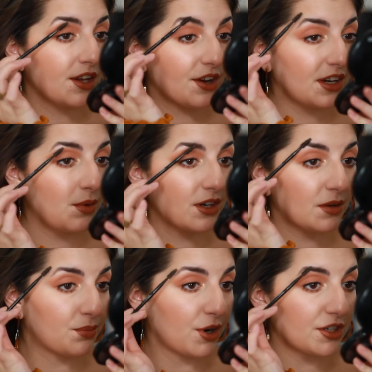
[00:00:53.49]
You're going to want
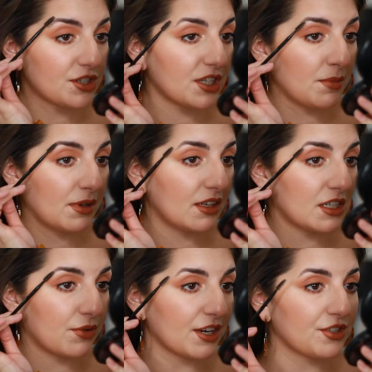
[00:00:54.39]
to brush them in the
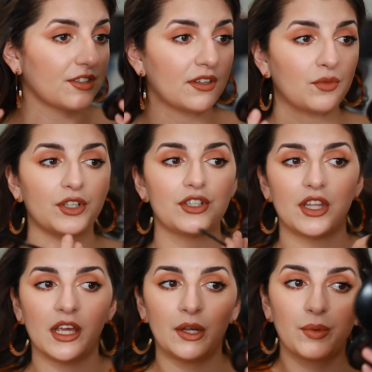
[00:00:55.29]
direction in which
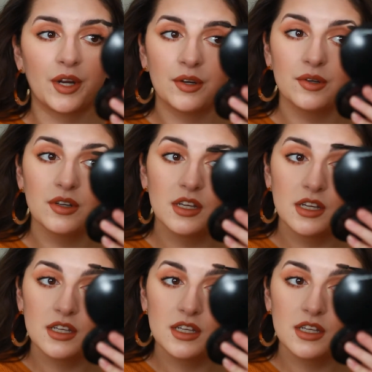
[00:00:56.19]
they grow.